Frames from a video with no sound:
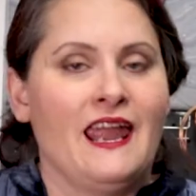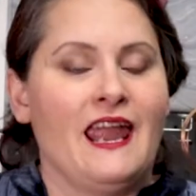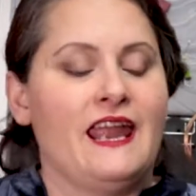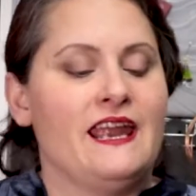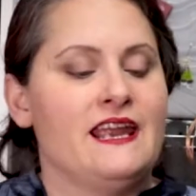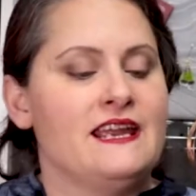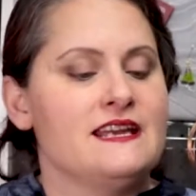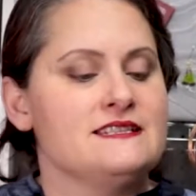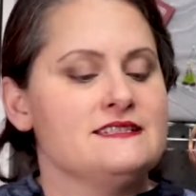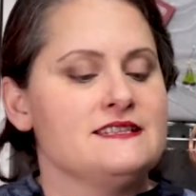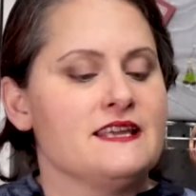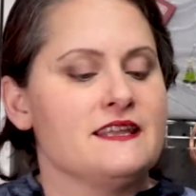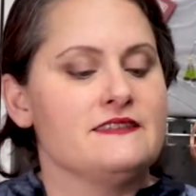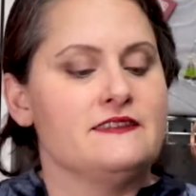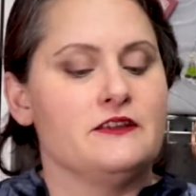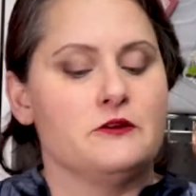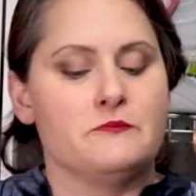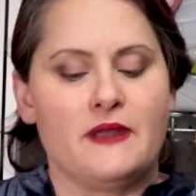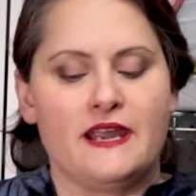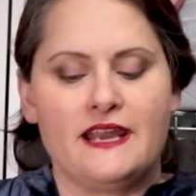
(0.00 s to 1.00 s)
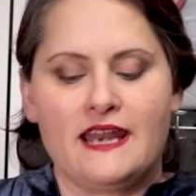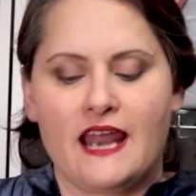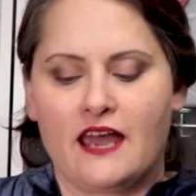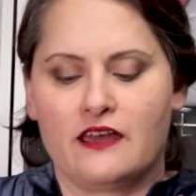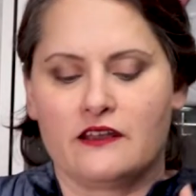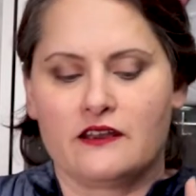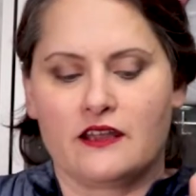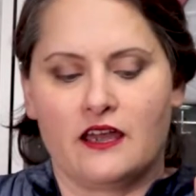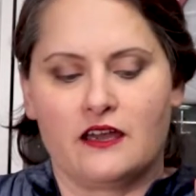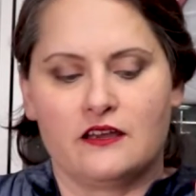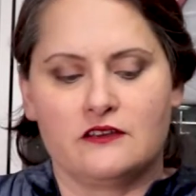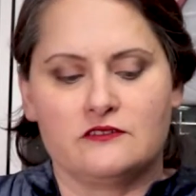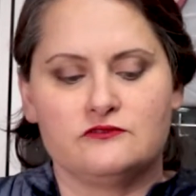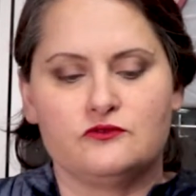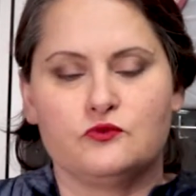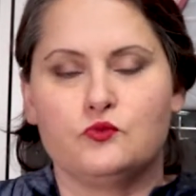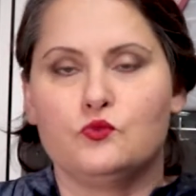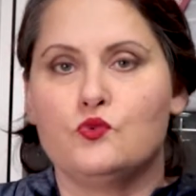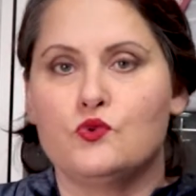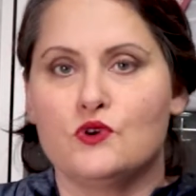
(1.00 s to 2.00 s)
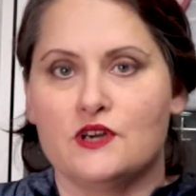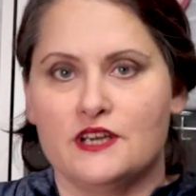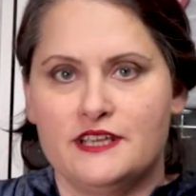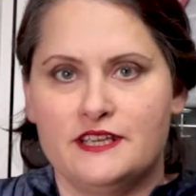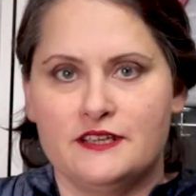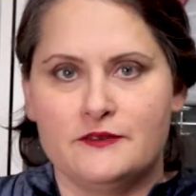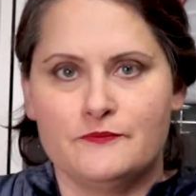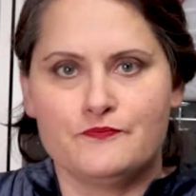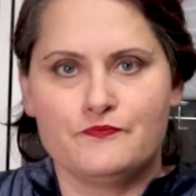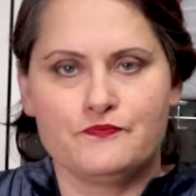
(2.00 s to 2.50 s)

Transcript: and they're made out of wood,